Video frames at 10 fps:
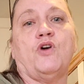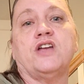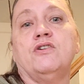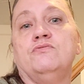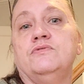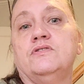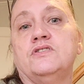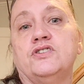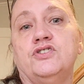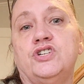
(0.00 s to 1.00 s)
I go
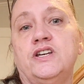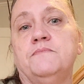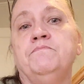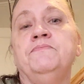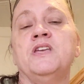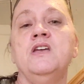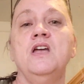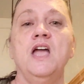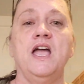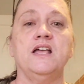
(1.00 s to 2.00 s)
to the gym.
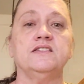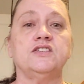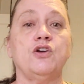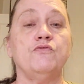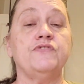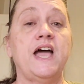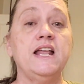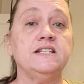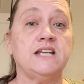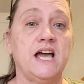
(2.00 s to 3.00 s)
And so
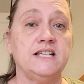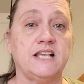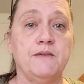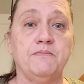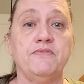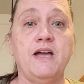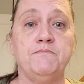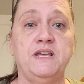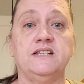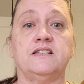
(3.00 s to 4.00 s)
that ties up that
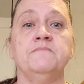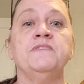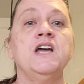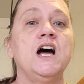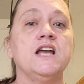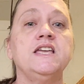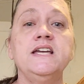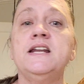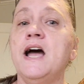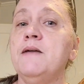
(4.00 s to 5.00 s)
piece.
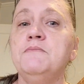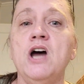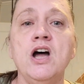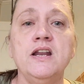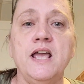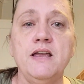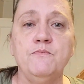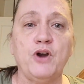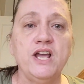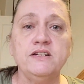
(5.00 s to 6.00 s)
Again, I am not a
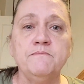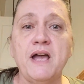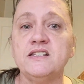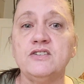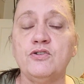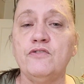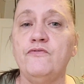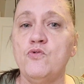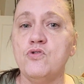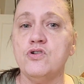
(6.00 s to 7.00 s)
brand ambassador
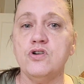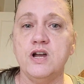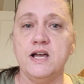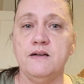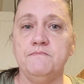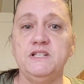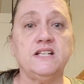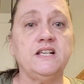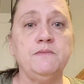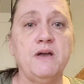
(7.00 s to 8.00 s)
for
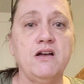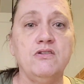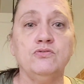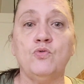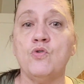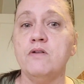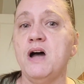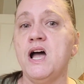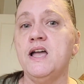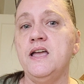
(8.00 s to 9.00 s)
Dixie Belle, nor am
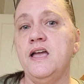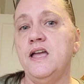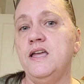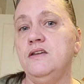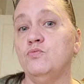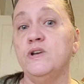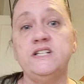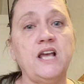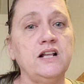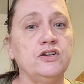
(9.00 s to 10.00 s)
I a
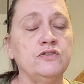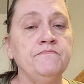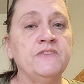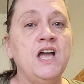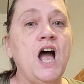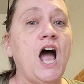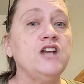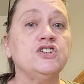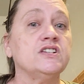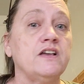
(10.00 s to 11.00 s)
retailer. I
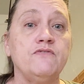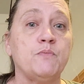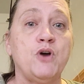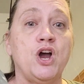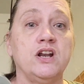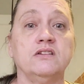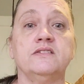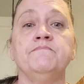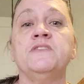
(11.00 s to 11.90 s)
just love their products.